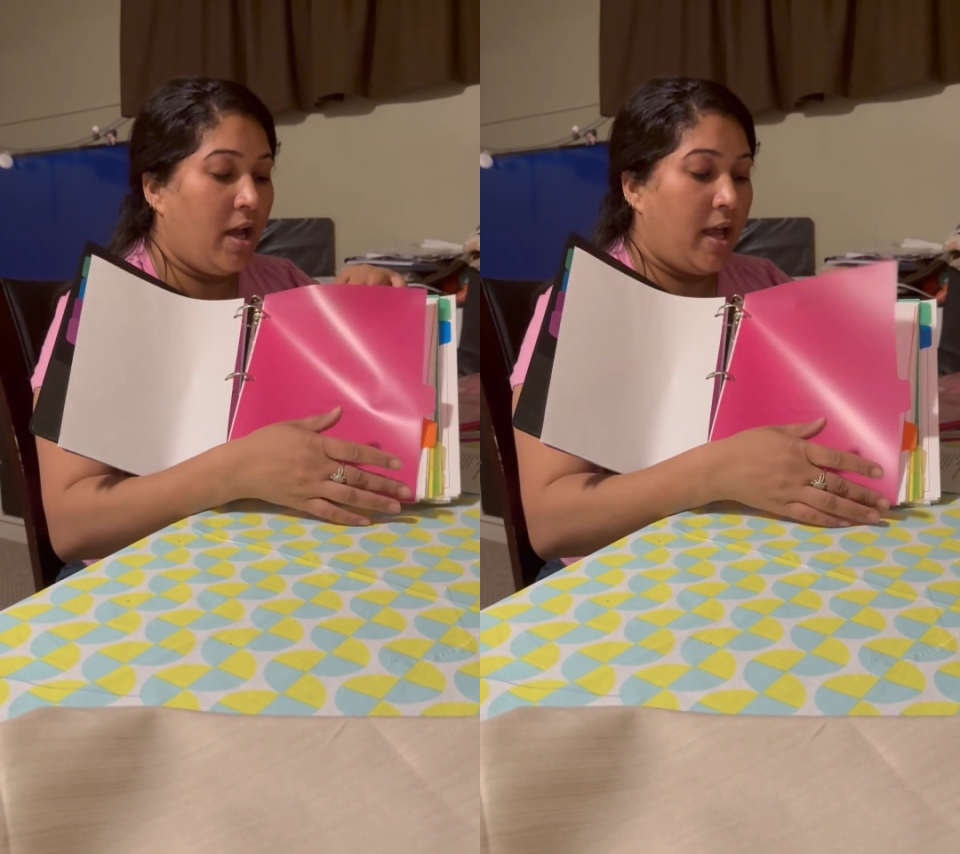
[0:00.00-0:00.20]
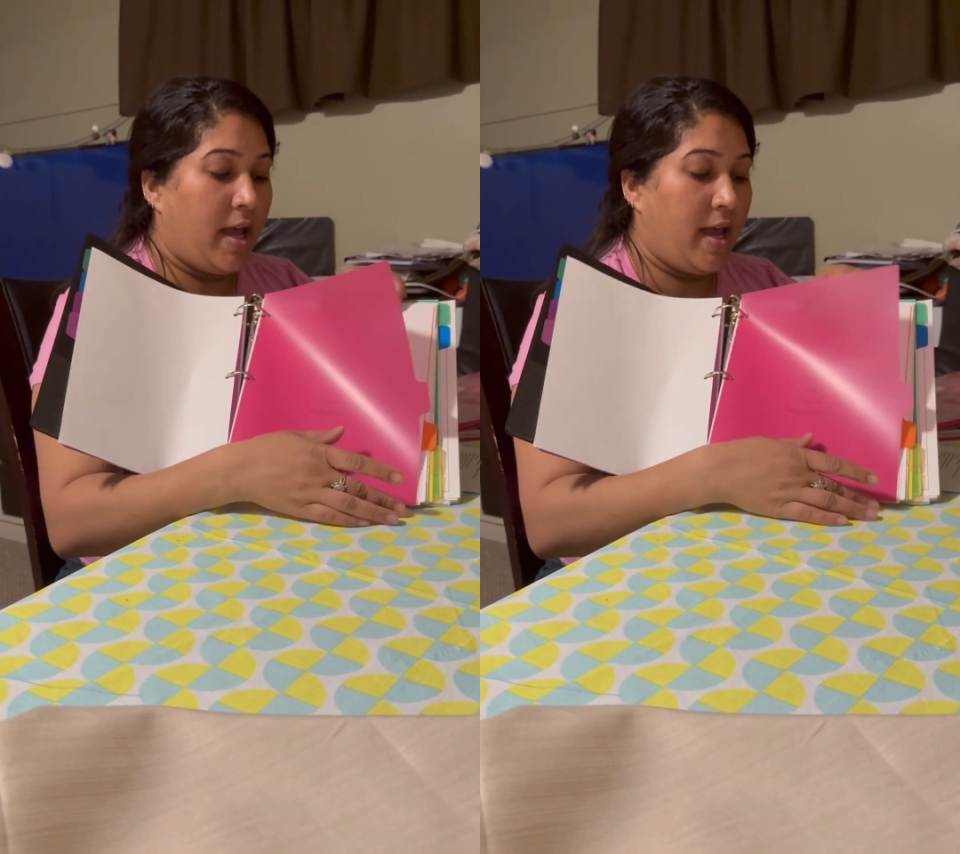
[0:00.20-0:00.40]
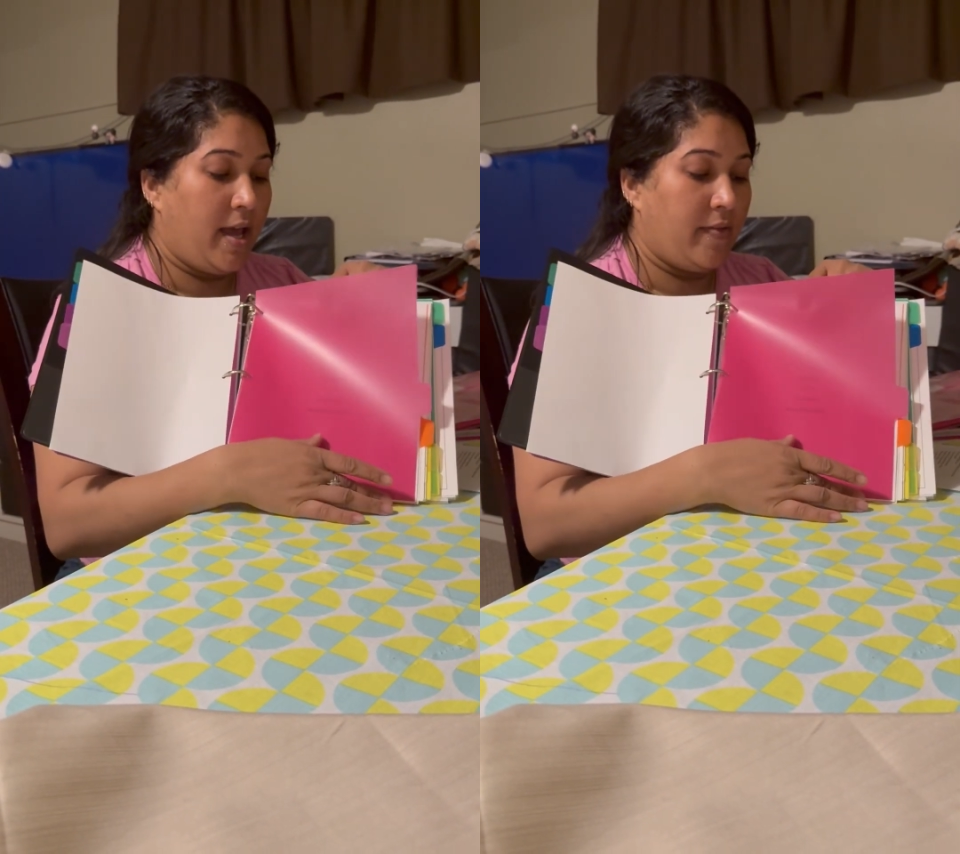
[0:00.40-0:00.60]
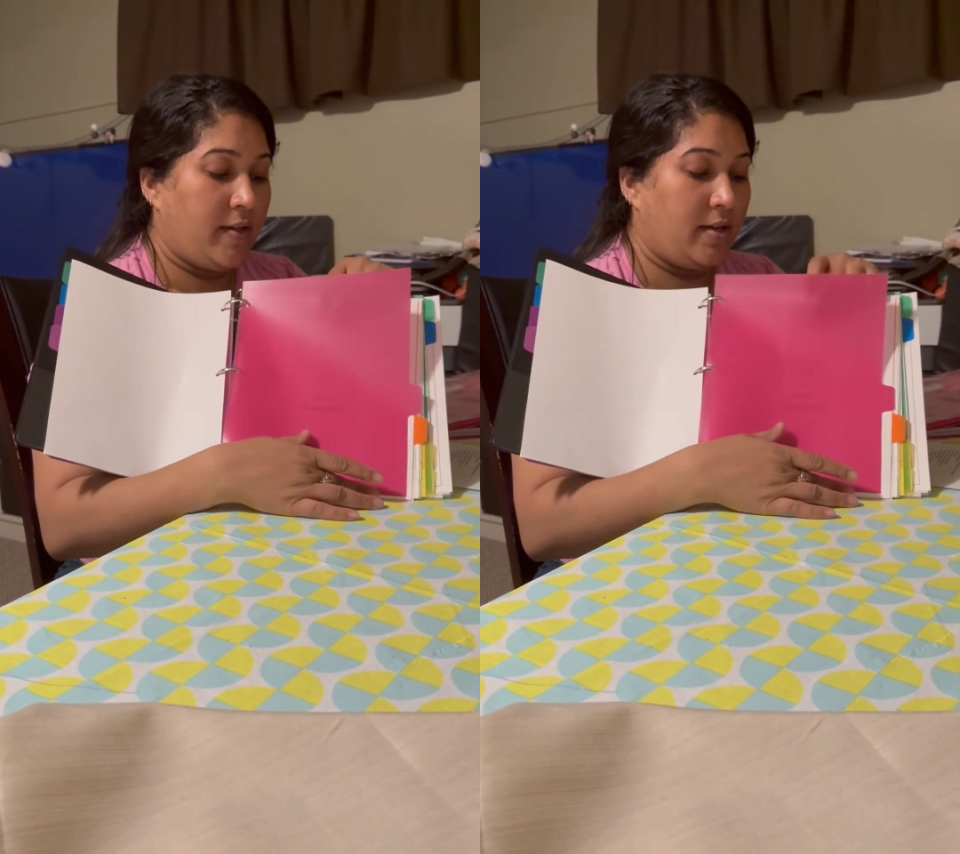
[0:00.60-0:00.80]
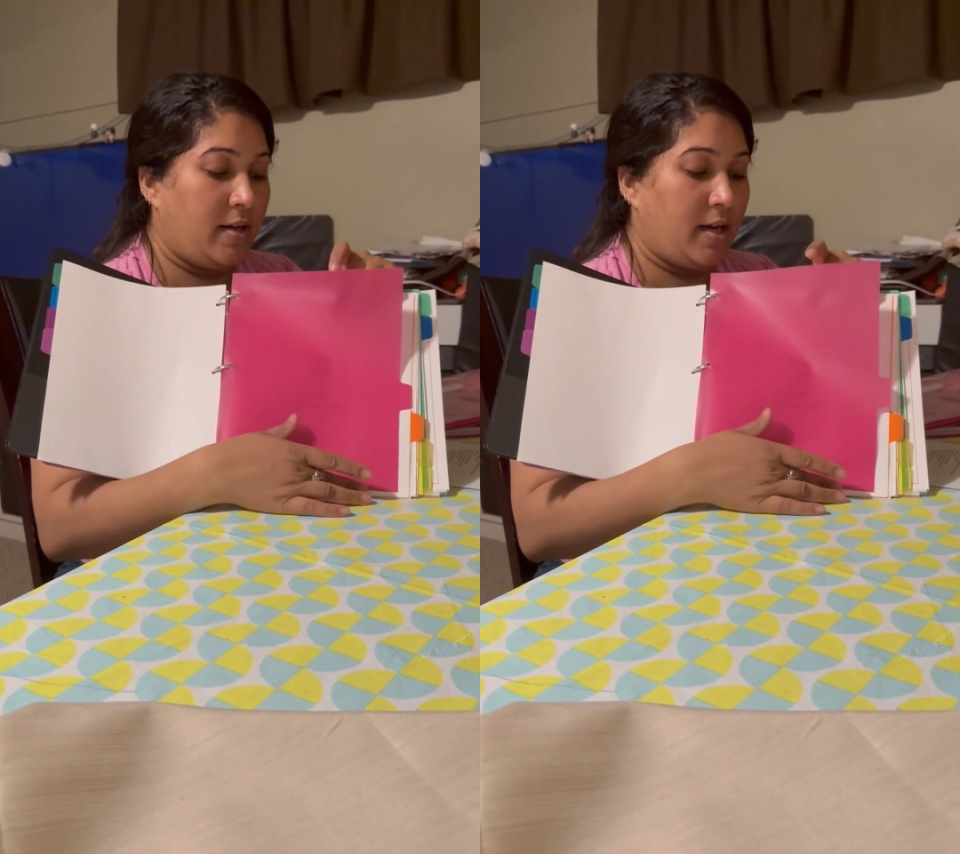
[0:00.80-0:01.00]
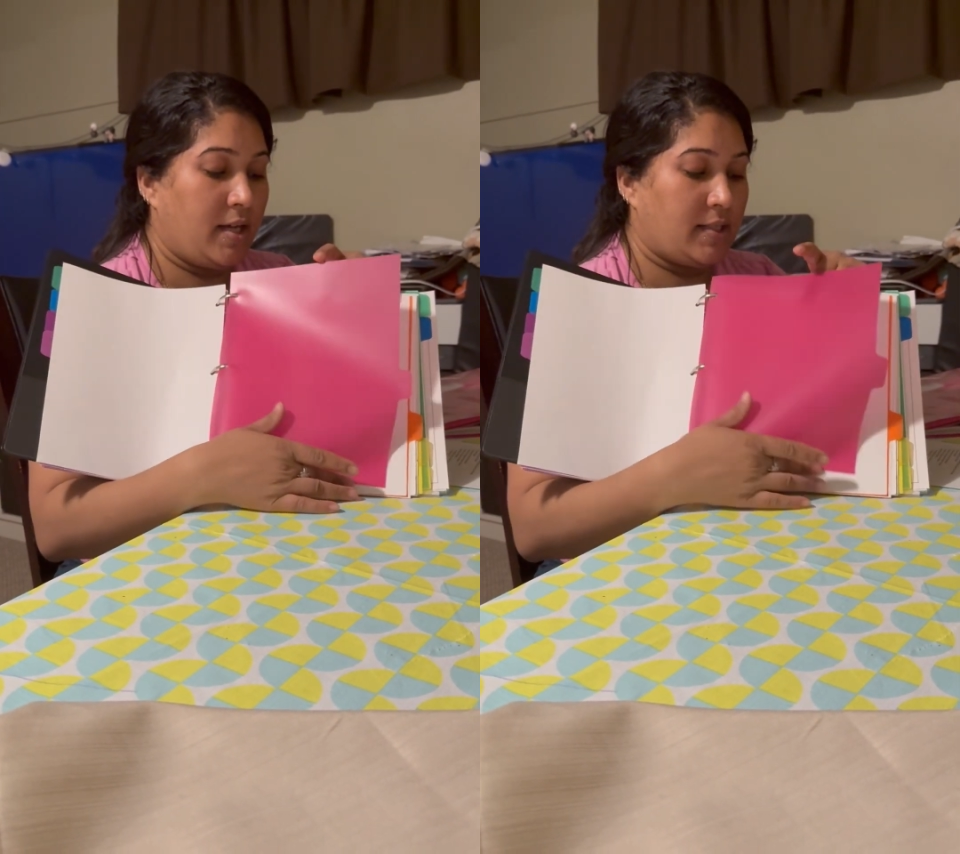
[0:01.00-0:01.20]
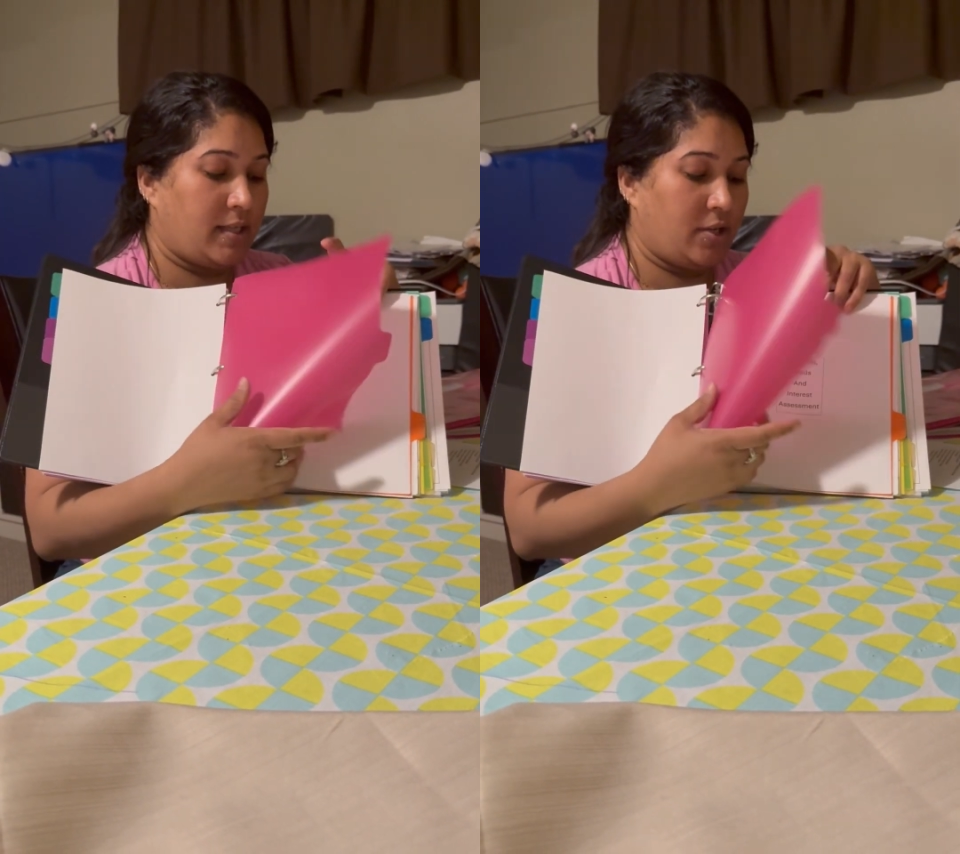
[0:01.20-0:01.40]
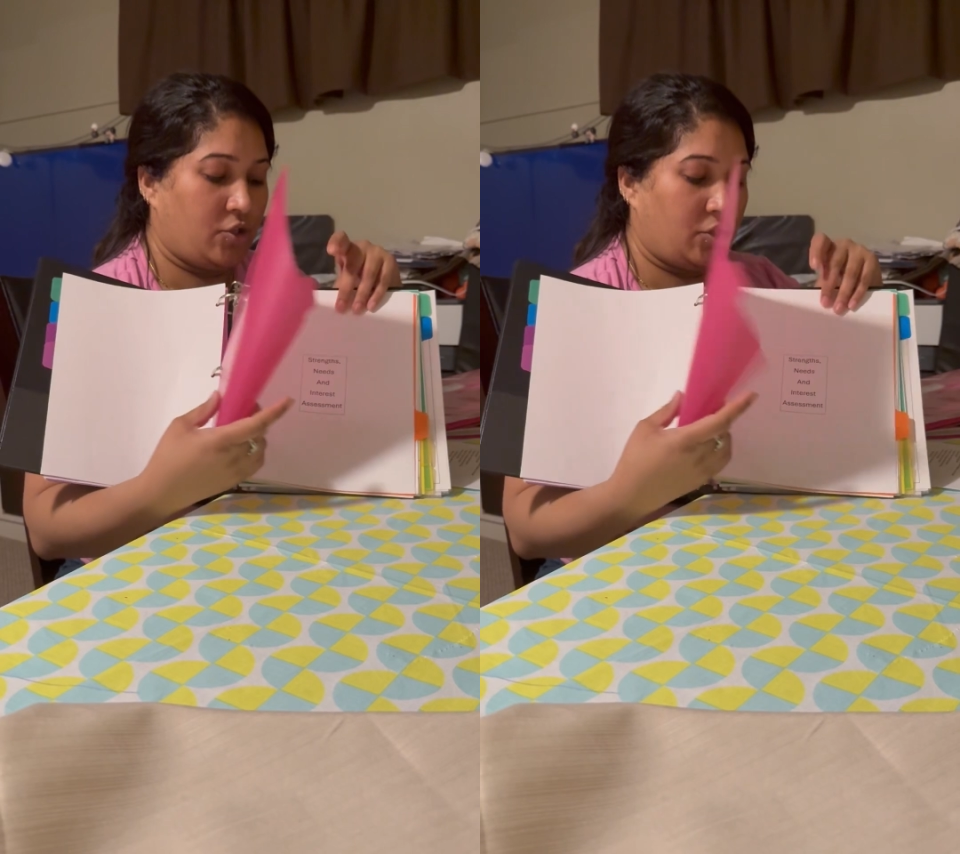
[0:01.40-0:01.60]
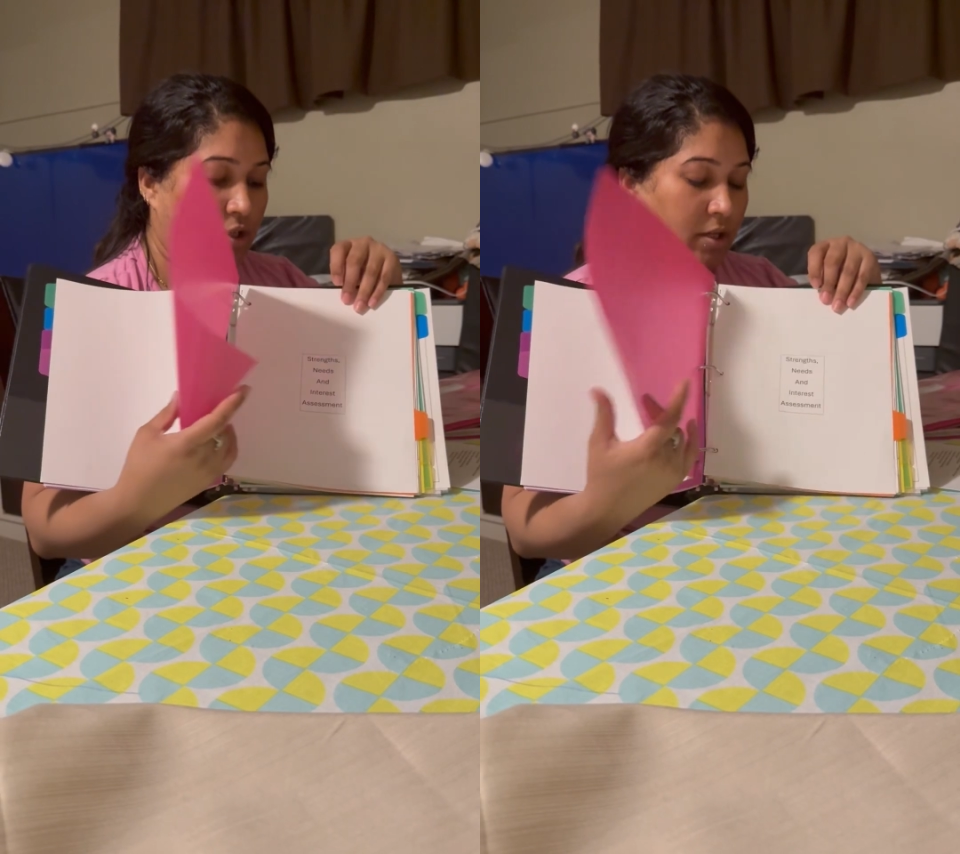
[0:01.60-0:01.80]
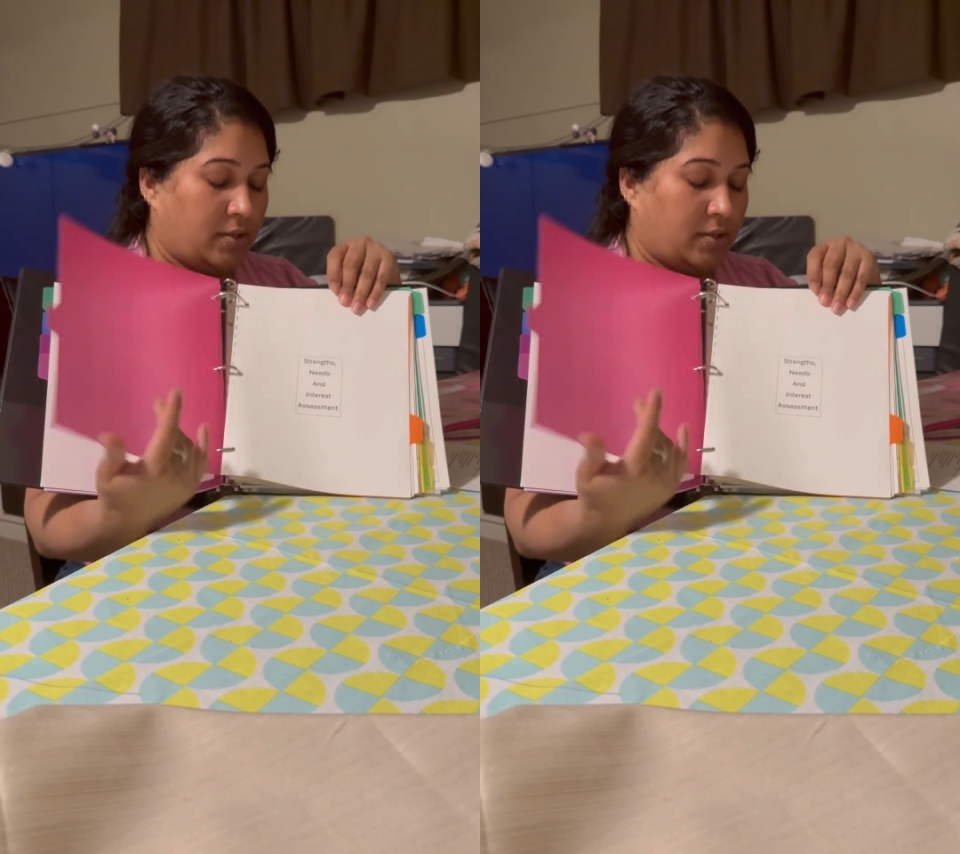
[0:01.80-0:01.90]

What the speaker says: And the last session,